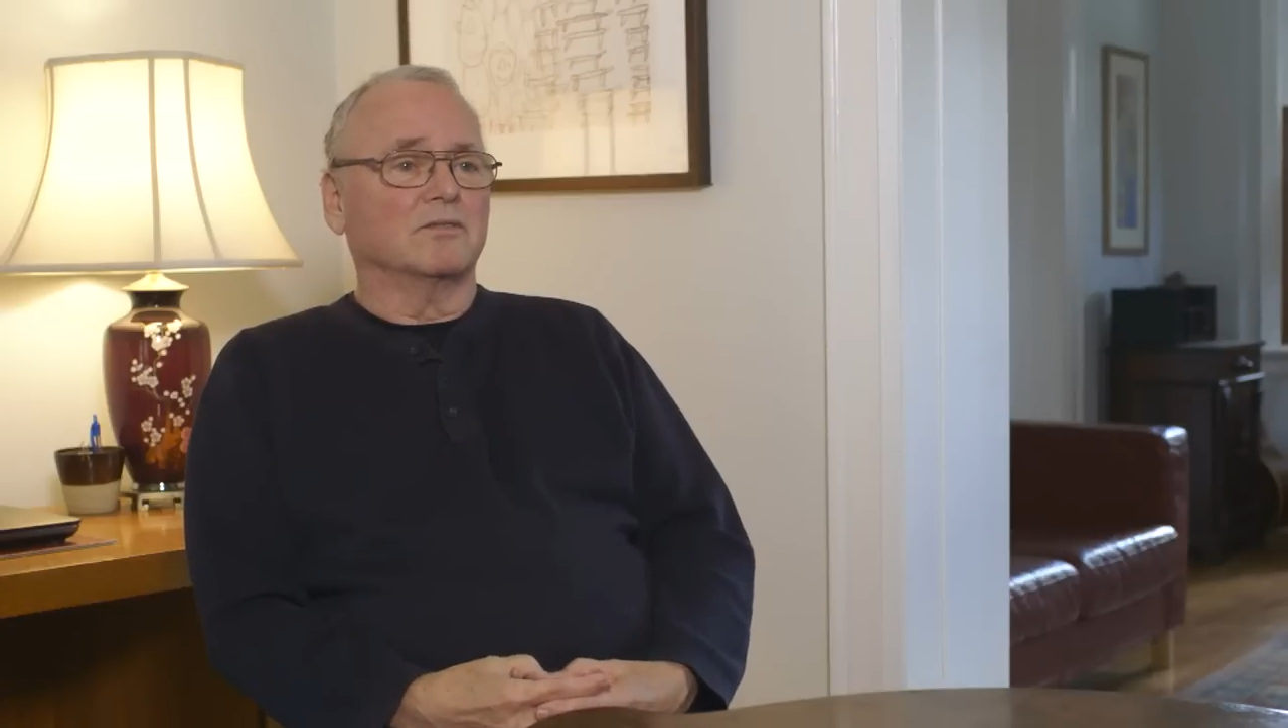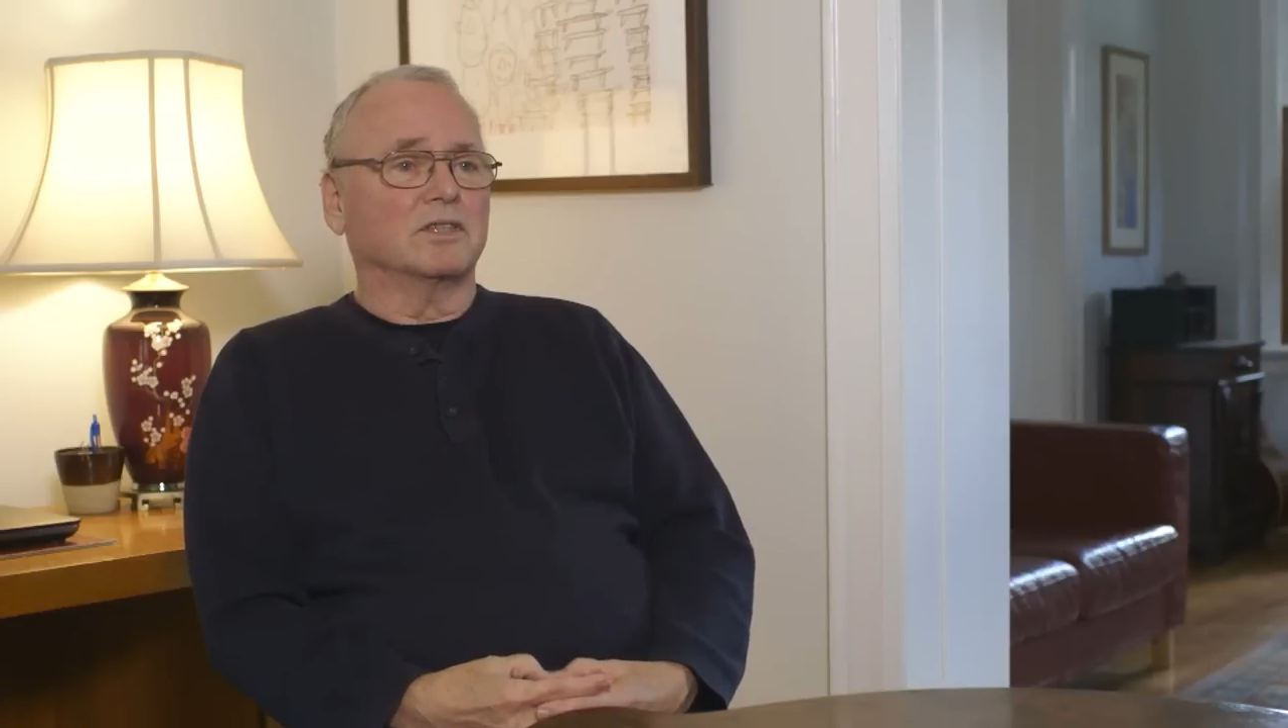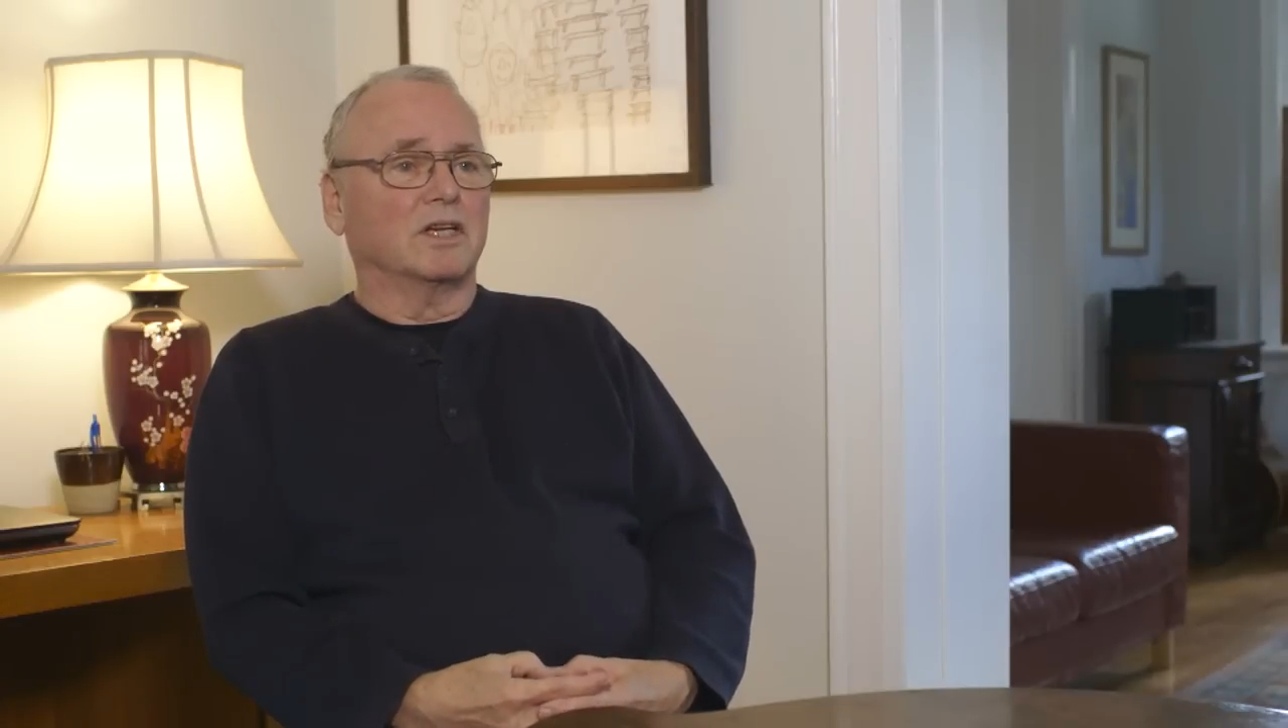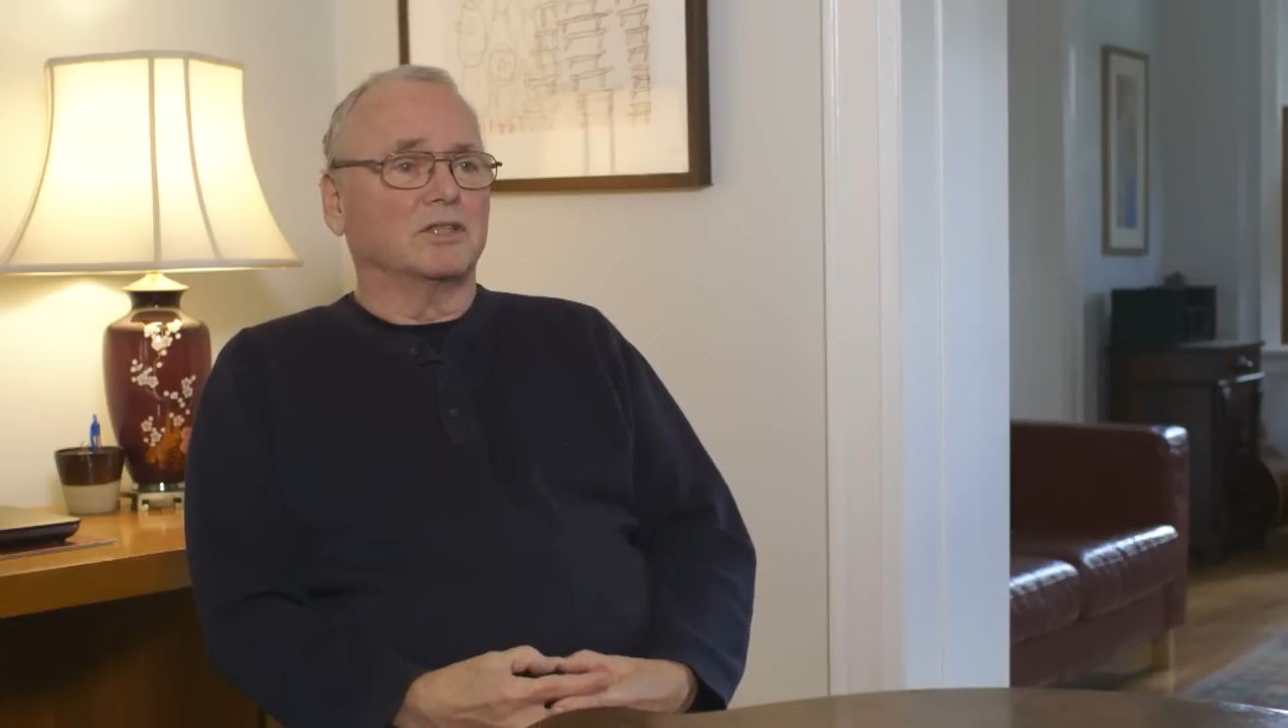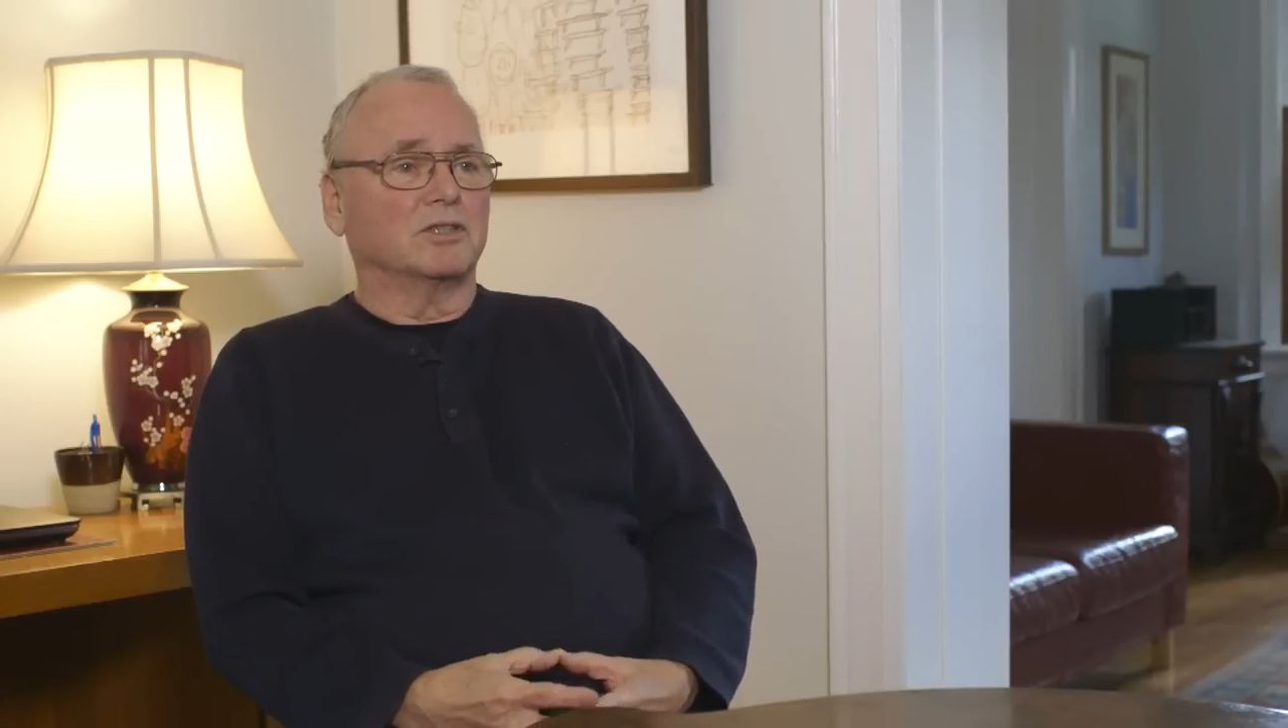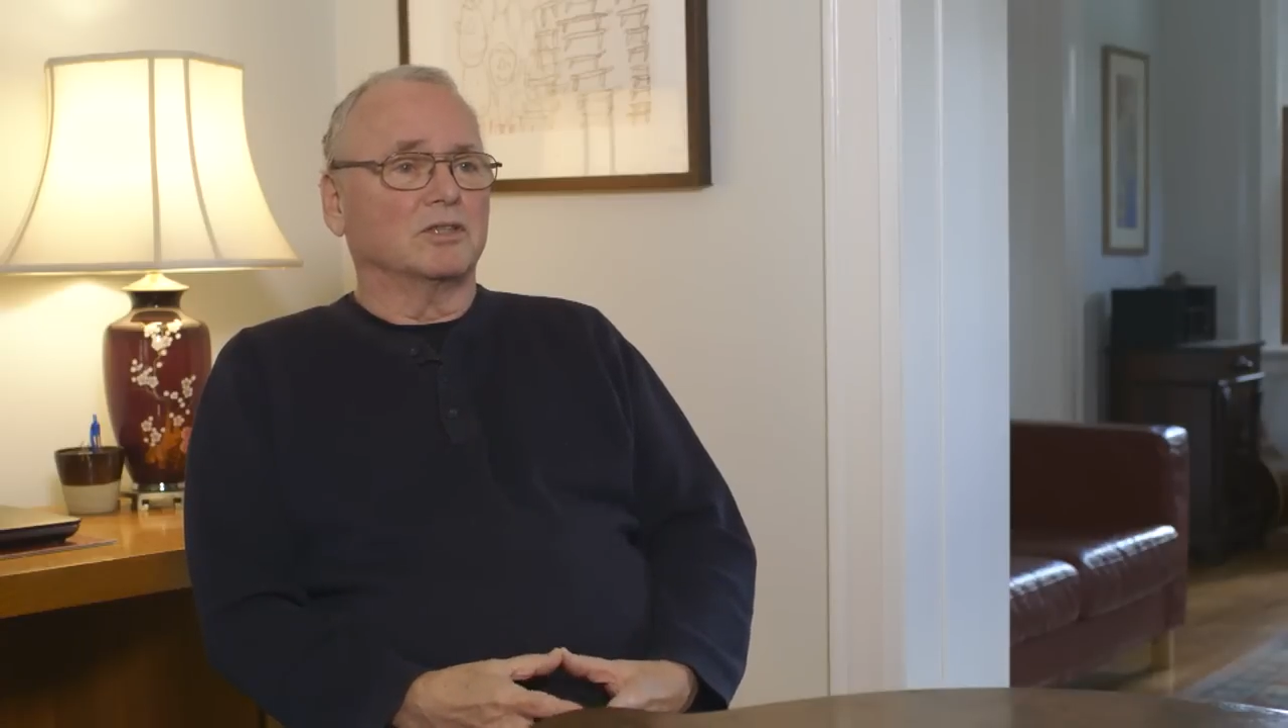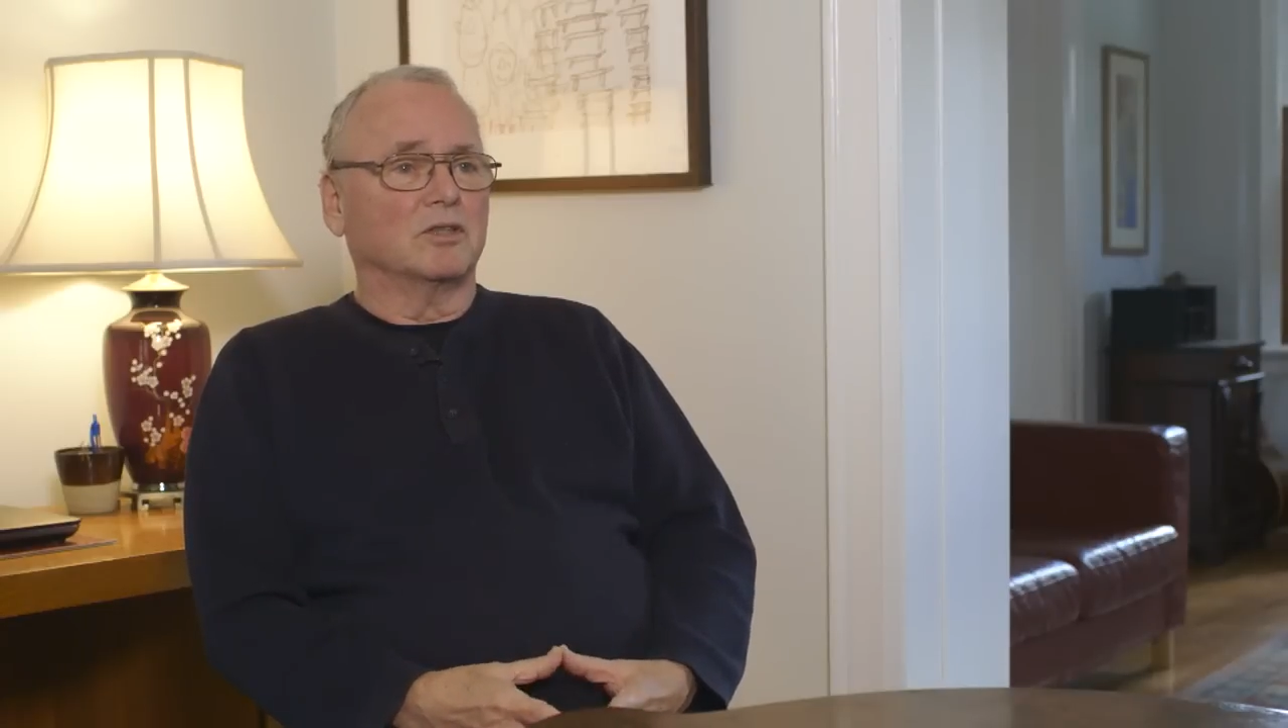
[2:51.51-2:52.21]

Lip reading: attention